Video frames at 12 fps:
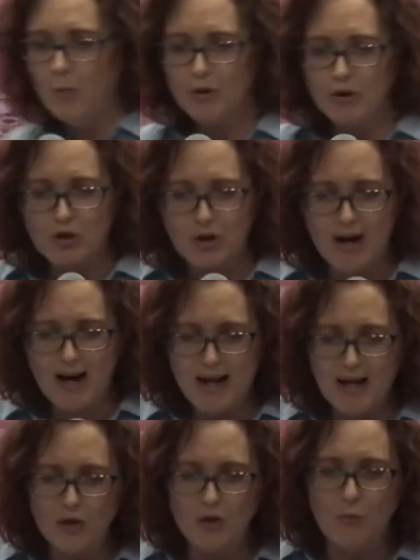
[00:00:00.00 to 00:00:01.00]
we're
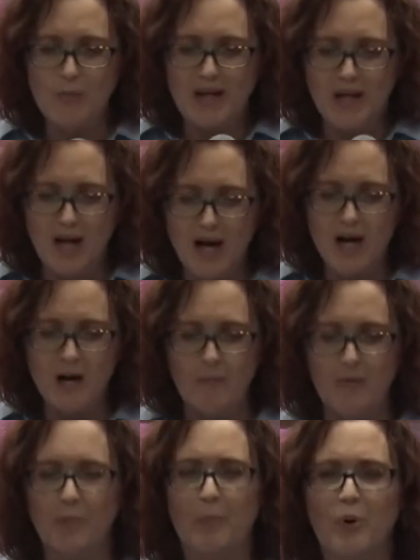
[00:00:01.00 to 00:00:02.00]
trying to
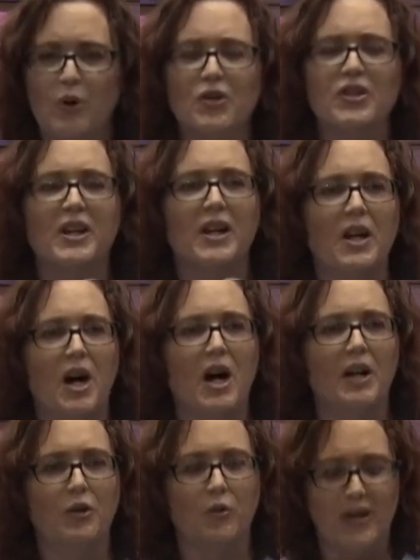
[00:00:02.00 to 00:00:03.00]
become the person
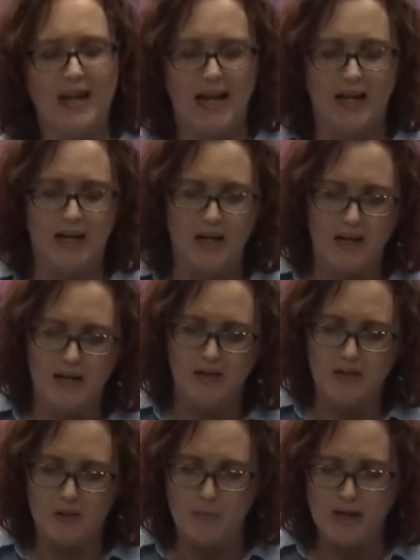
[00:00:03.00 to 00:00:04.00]
God created
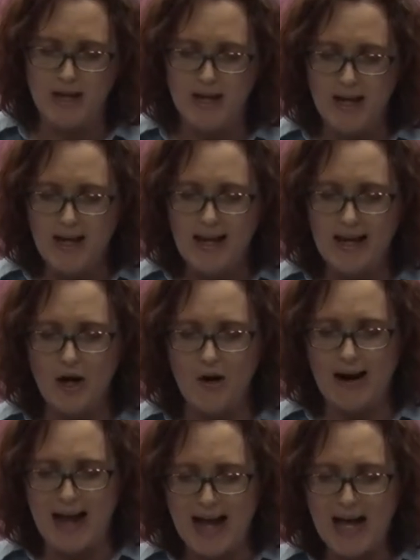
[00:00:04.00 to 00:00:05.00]
us to be. And our
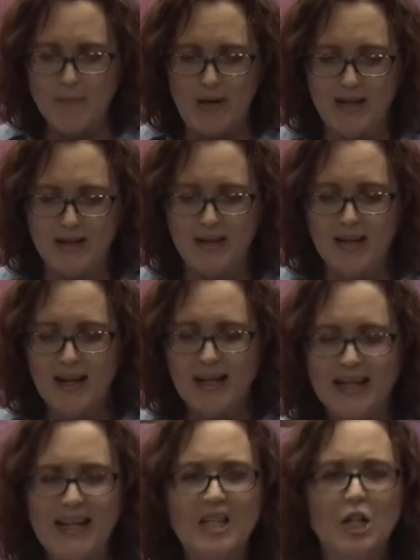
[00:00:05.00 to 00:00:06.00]
habits
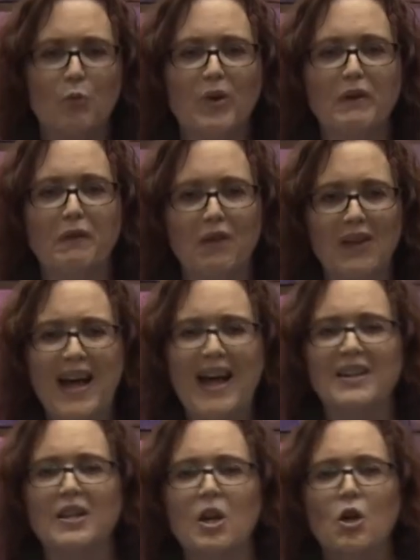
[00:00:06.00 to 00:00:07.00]
need to
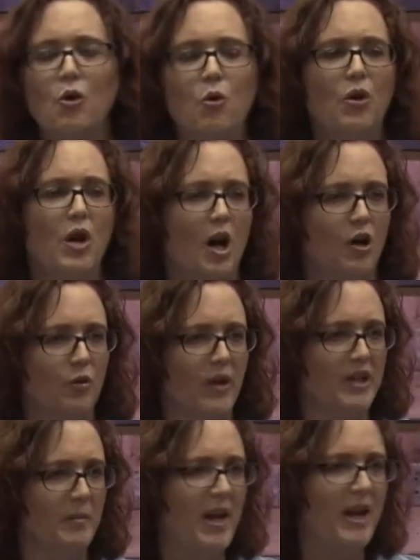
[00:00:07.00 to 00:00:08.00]
reflect who God
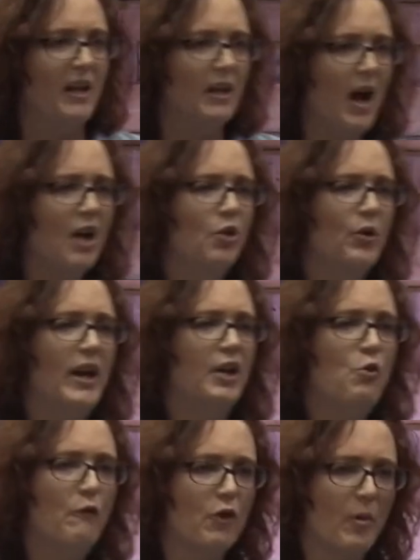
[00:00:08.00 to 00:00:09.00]
created us to be. God created
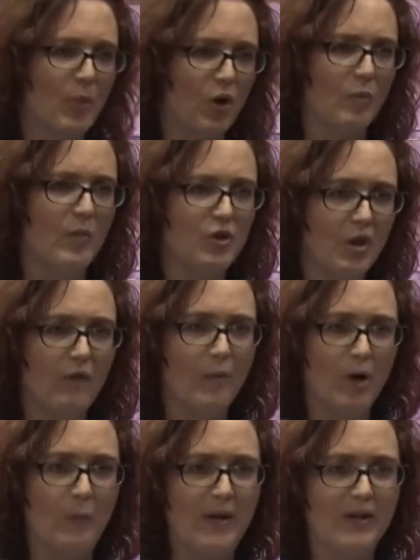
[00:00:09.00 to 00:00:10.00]
you for a purpose. You have a
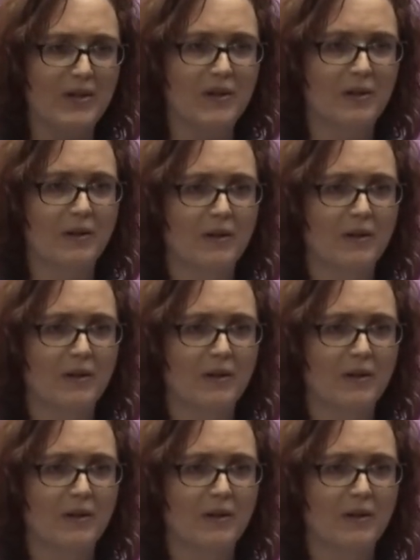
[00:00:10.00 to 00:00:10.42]
purpose?